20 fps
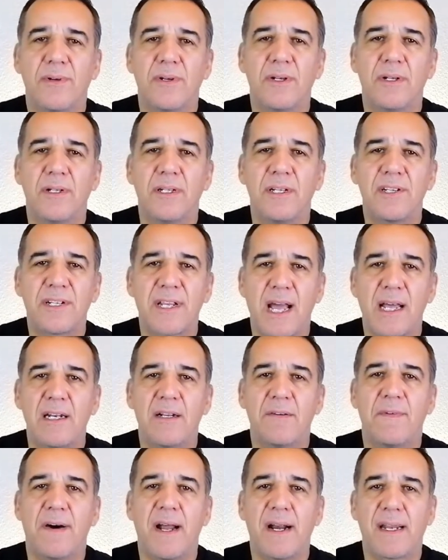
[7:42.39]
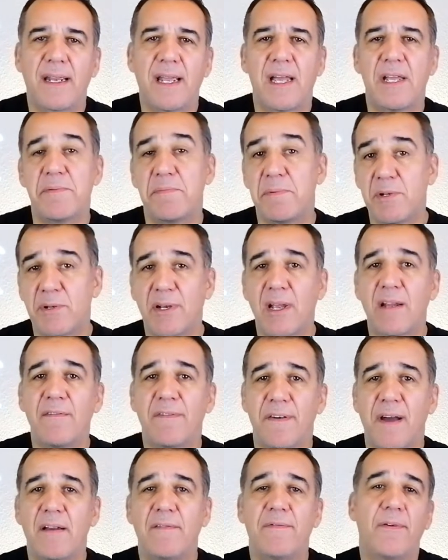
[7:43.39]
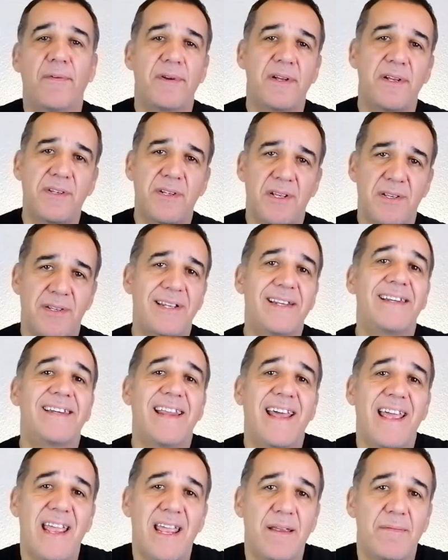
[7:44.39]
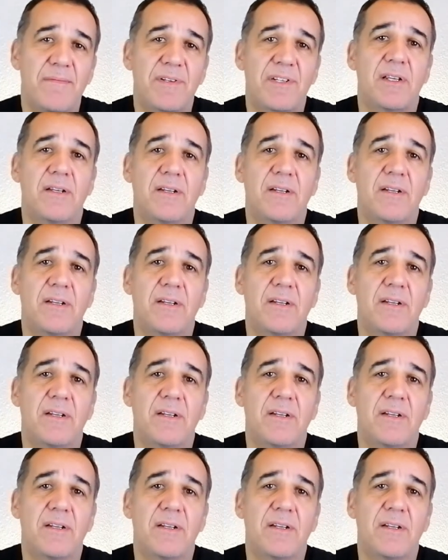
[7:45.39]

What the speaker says: this kind of archaism you can find, for instance, in names.